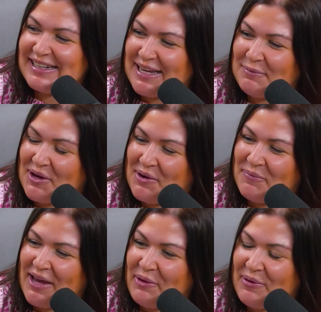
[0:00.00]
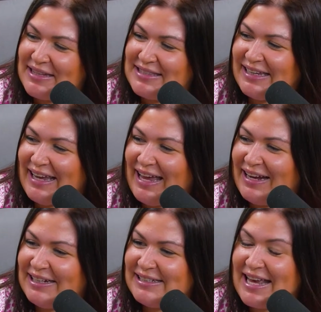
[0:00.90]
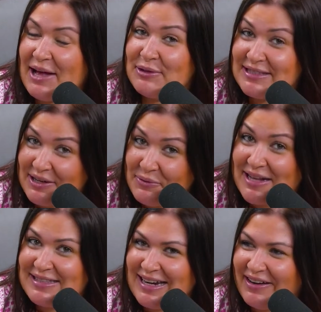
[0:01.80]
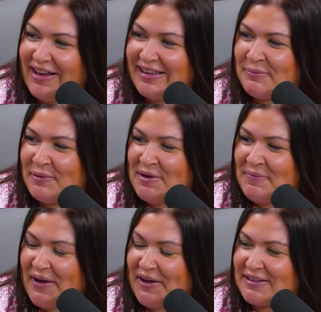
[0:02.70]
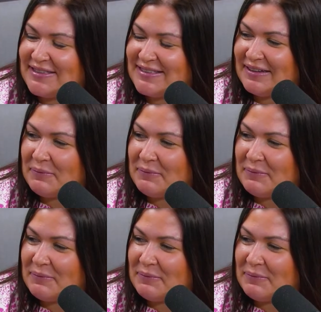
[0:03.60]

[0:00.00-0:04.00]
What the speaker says: WNBL once again, and we'll see you Wednesday night at the Boombox.